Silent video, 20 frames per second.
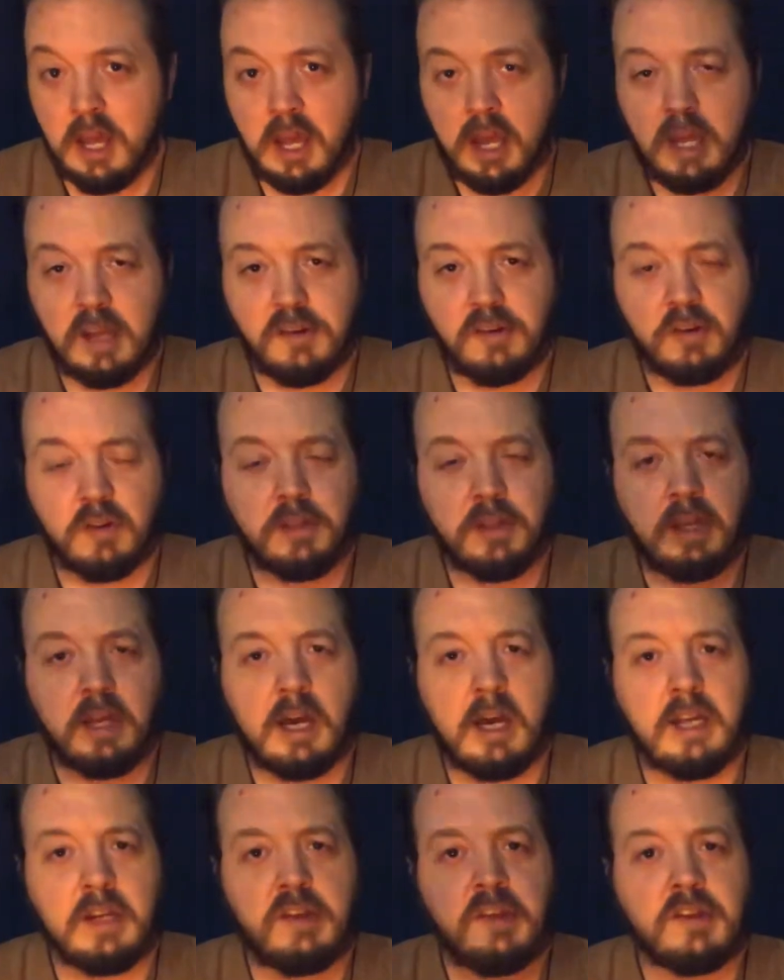And so the
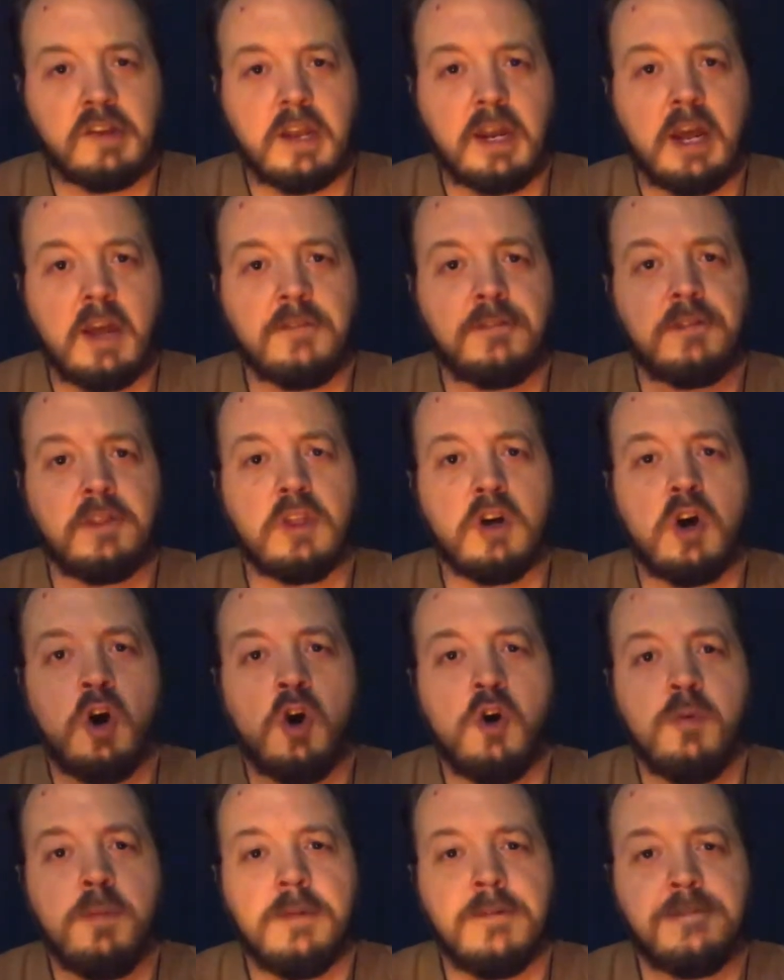gods set out for the
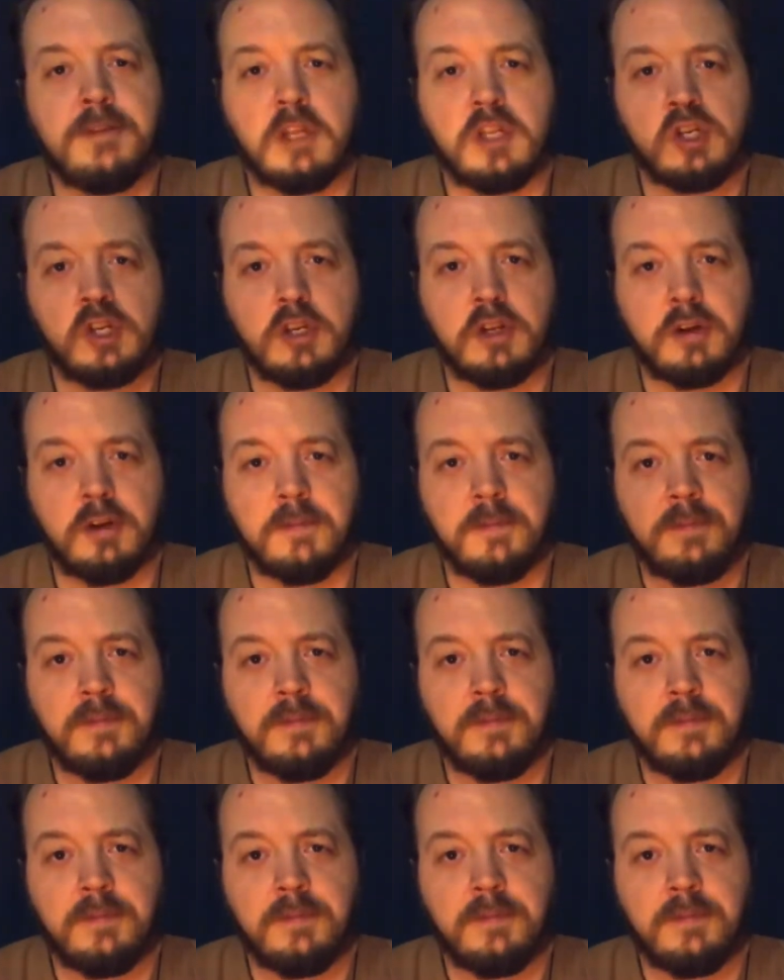home of Aegir.